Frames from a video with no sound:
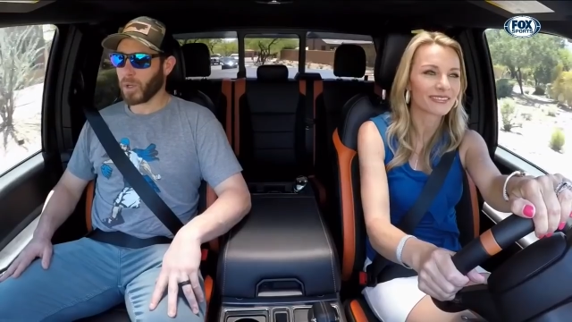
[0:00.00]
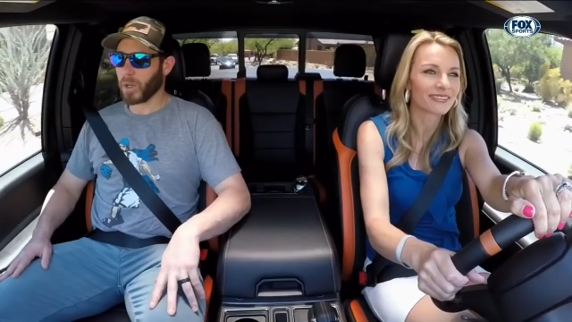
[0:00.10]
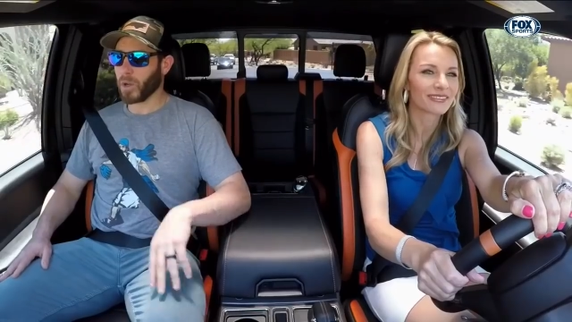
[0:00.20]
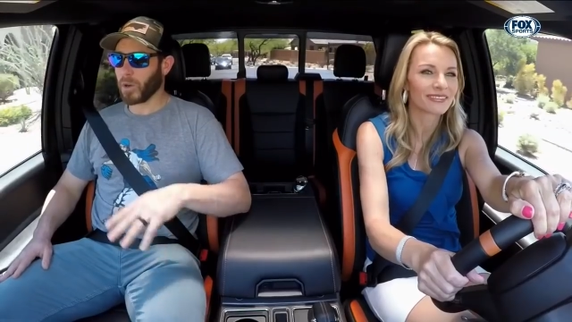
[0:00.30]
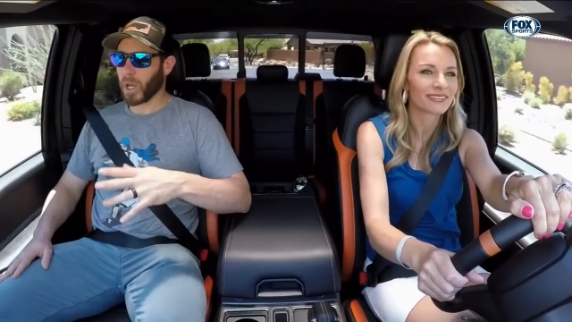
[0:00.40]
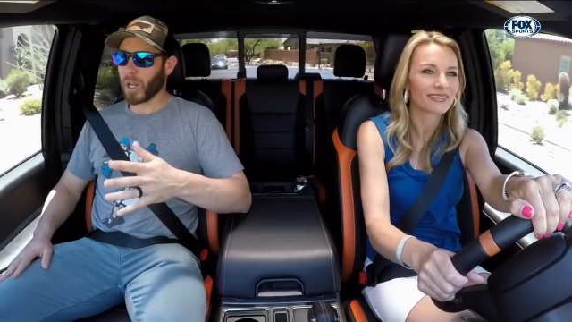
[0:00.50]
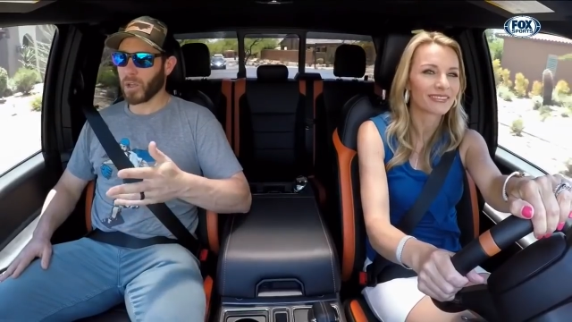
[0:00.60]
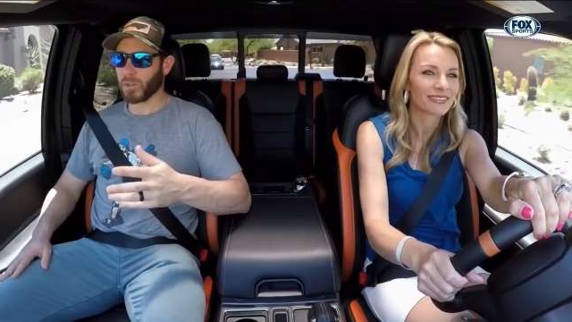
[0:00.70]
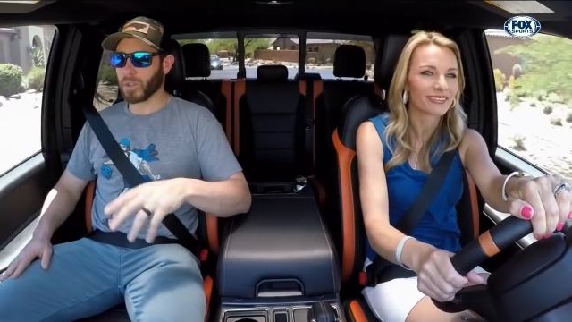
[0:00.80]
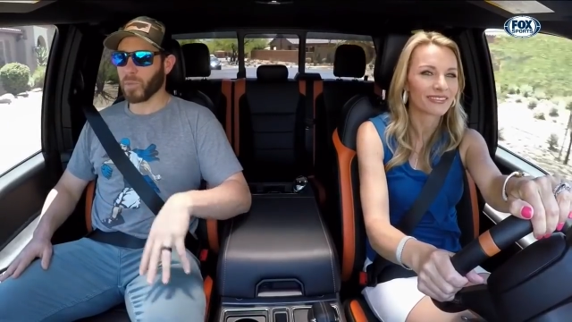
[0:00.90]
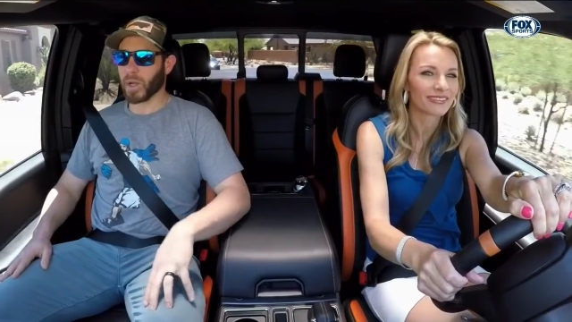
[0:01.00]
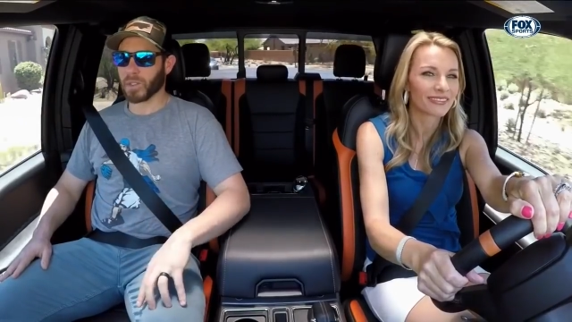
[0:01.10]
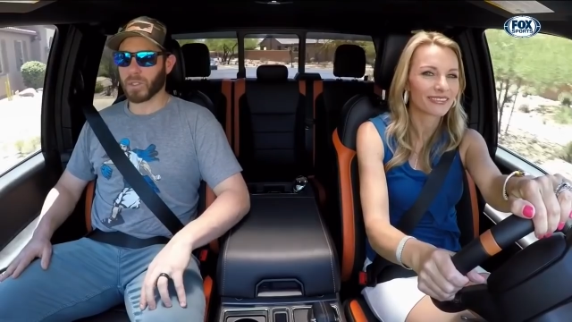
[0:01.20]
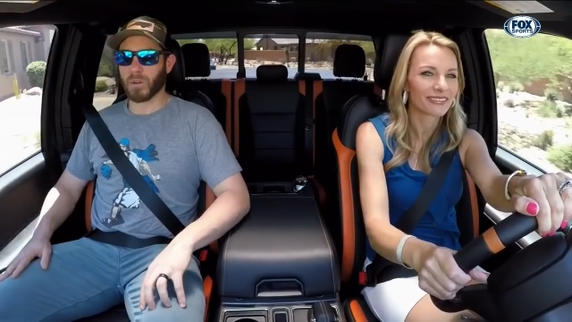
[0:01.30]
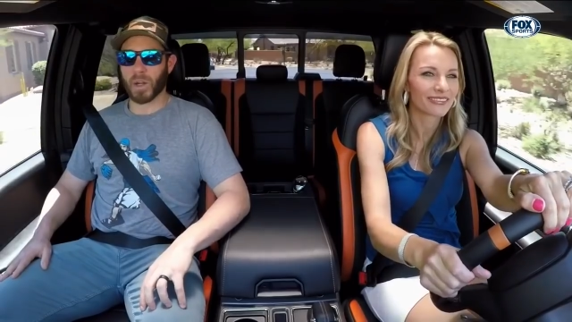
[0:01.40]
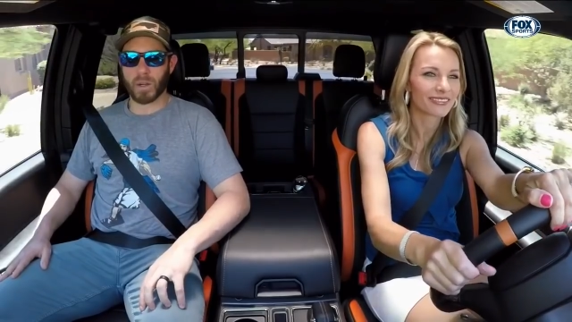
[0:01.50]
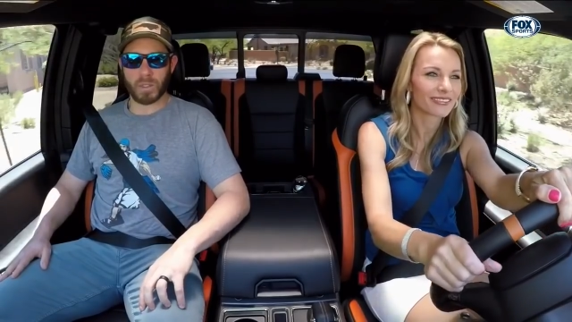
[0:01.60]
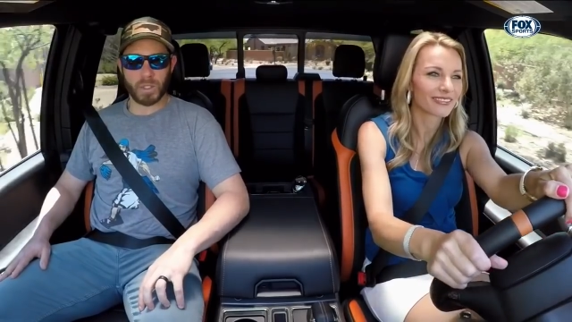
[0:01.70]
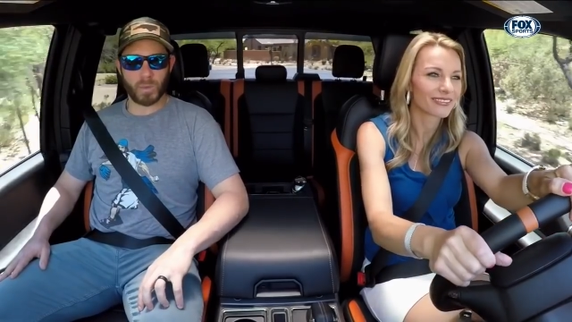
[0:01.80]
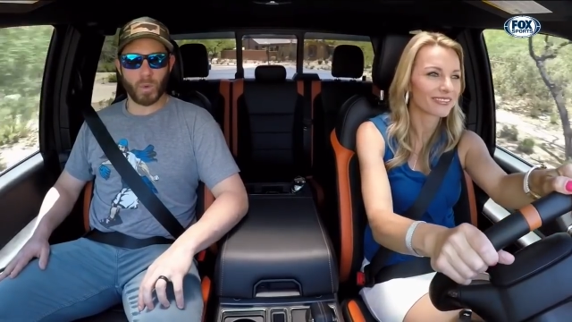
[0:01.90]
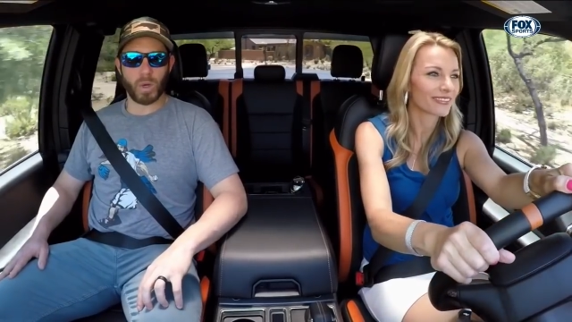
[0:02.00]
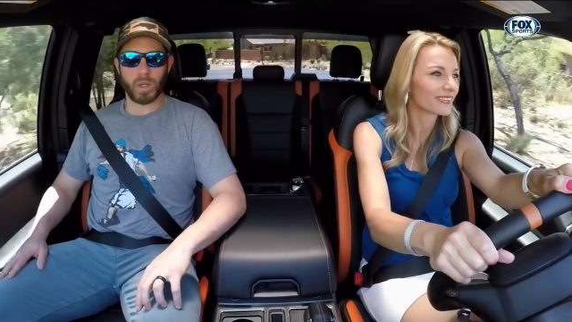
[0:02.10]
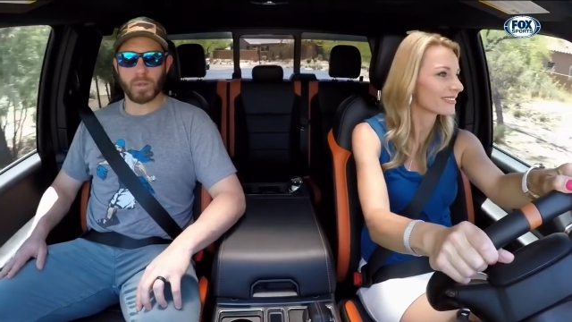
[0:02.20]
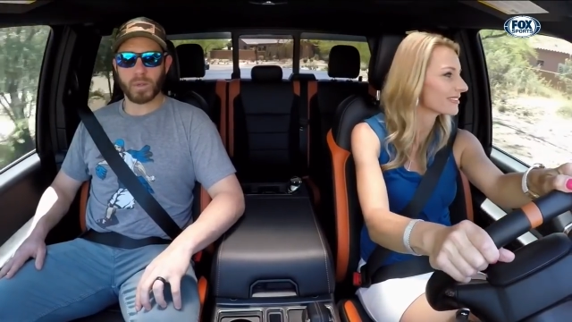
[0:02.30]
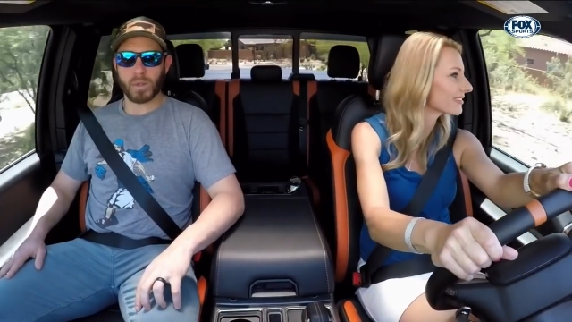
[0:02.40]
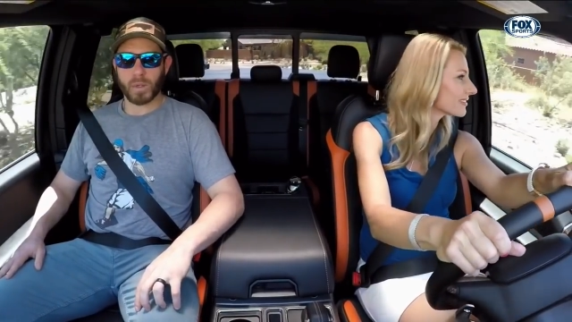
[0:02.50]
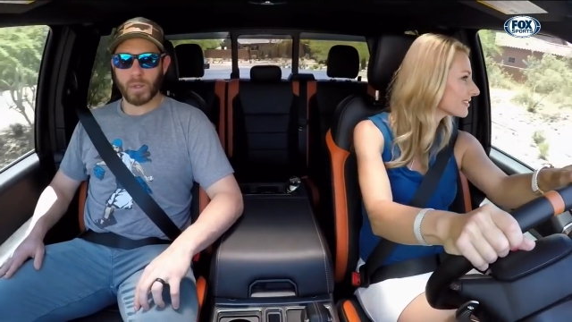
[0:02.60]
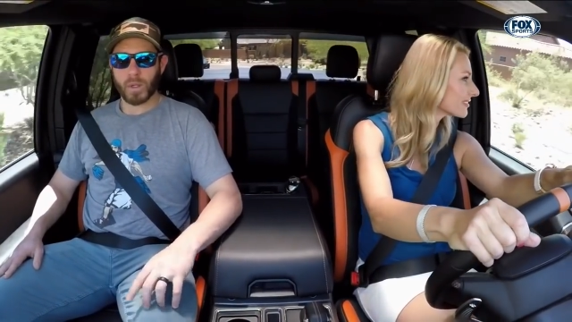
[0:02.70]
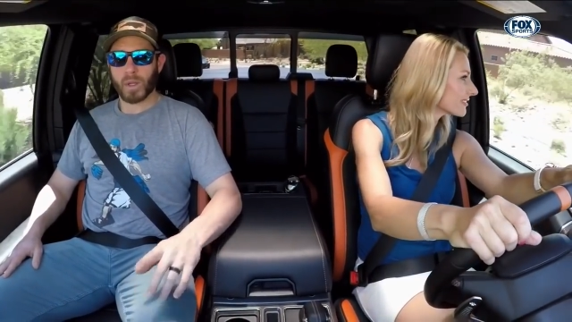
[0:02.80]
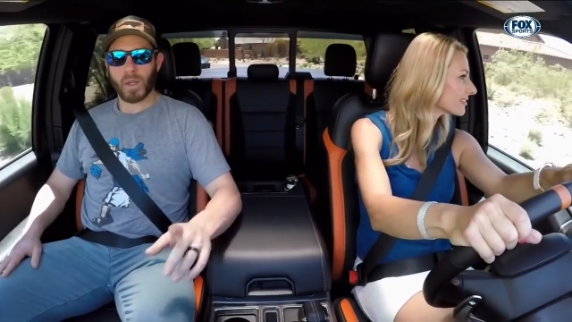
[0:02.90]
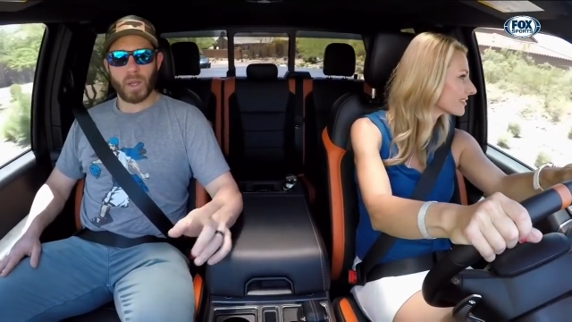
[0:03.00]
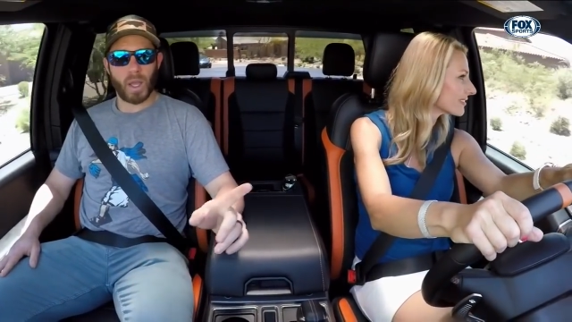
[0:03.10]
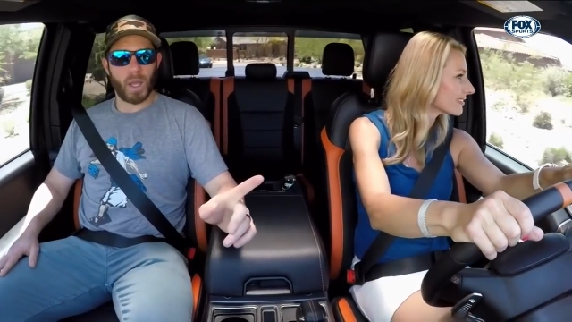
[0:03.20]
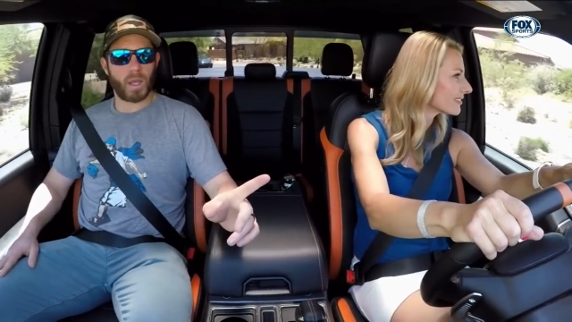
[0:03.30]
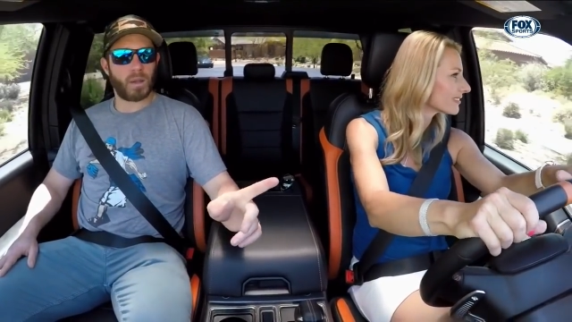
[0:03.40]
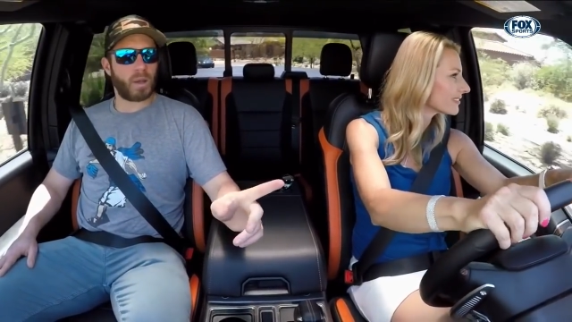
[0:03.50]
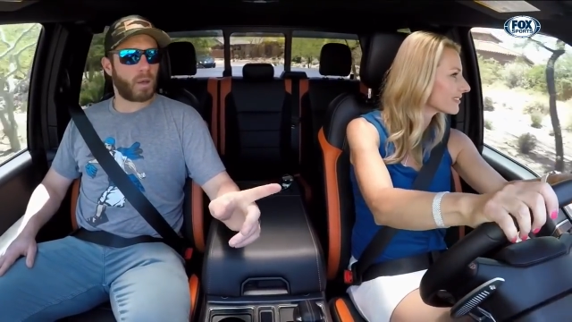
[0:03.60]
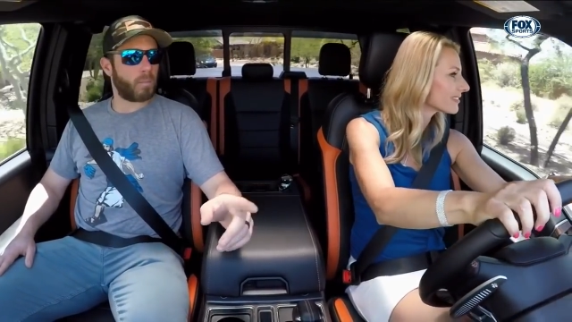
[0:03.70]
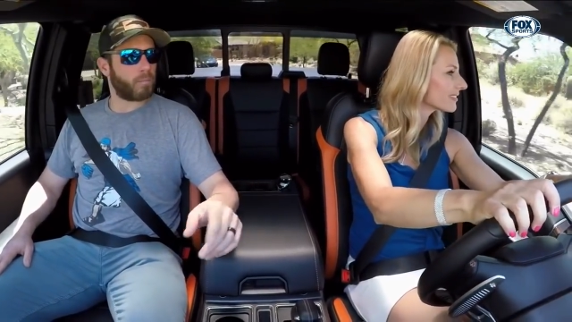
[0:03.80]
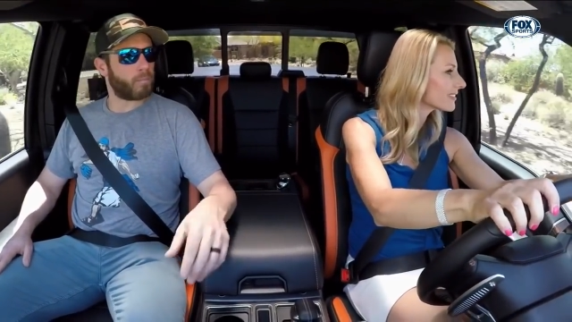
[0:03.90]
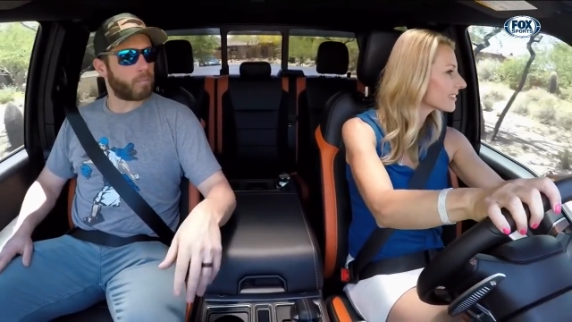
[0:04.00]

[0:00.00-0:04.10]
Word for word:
Speaker 1: you know, you're kind of used to bouncing around at this point. And... Um,